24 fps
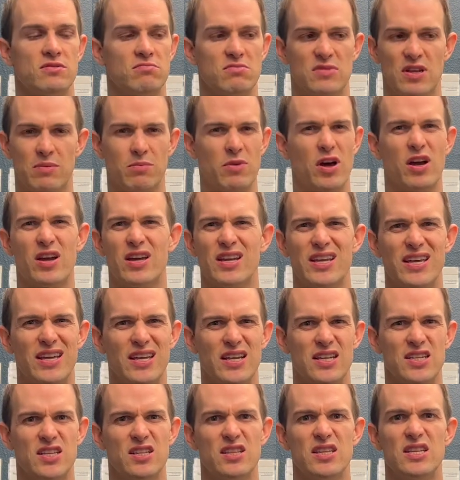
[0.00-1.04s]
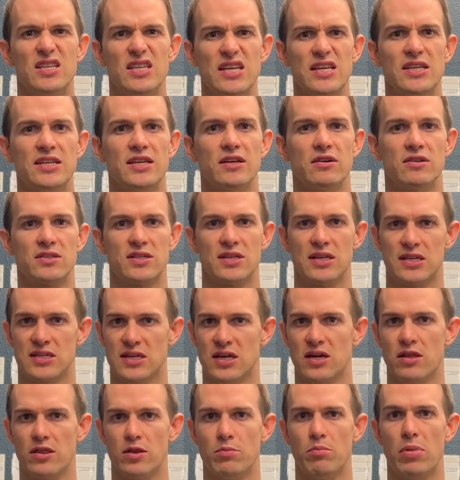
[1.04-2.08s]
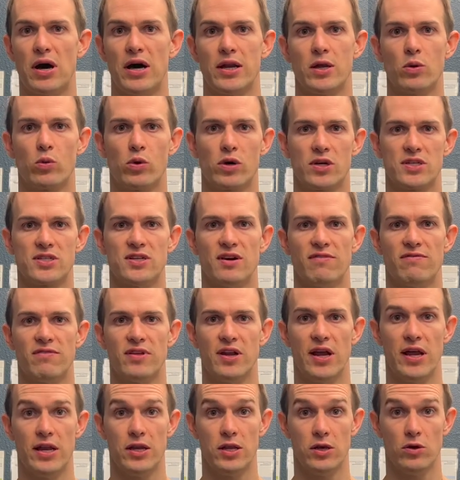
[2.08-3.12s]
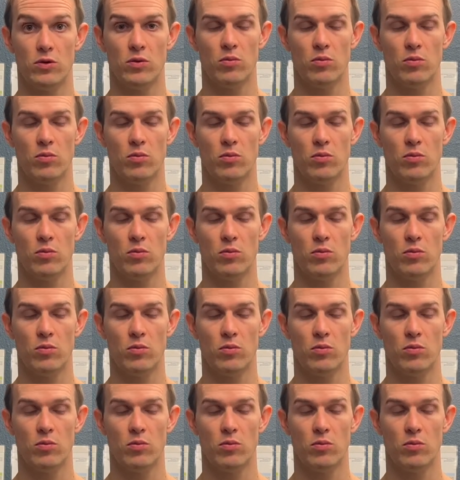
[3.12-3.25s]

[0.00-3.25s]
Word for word: And I'm not going to get into the details because that's kind of the bodywork stuff that I do.